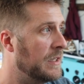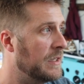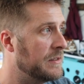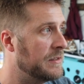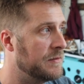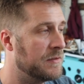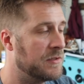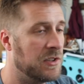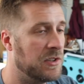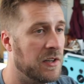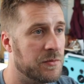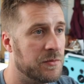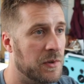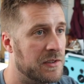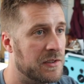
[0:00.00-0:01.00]

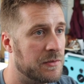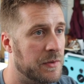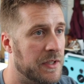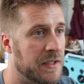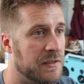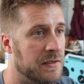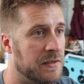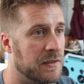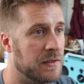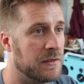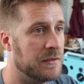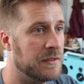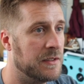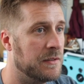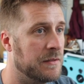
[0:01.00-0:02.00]
software suite. So
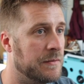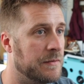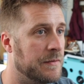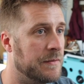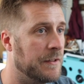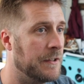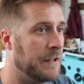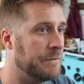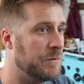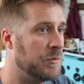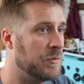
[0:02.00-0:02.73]
I've